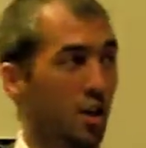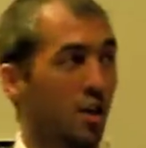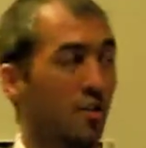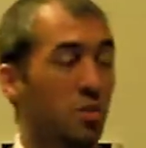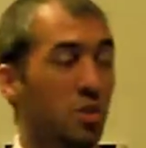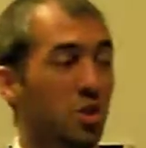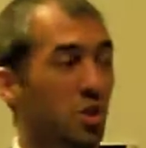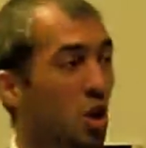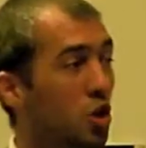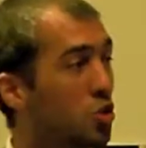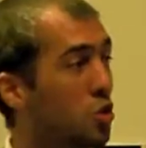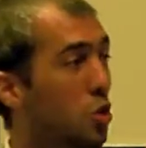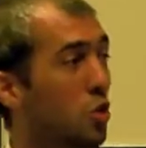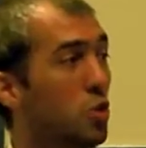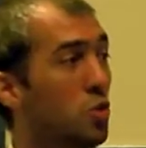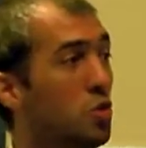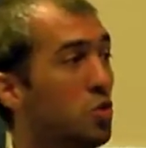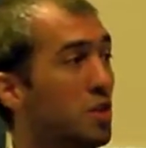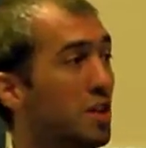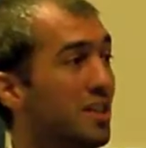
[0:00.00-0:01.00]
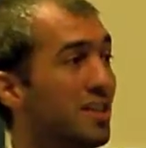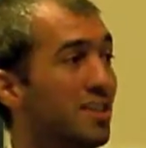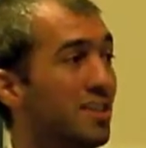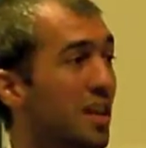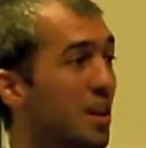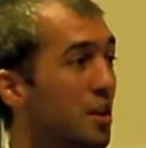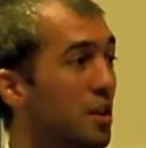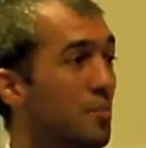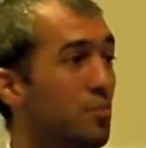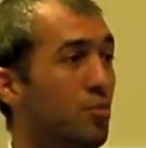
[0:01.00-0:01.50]
government has also used
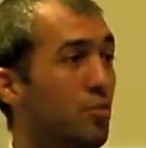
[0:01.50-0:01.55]
extended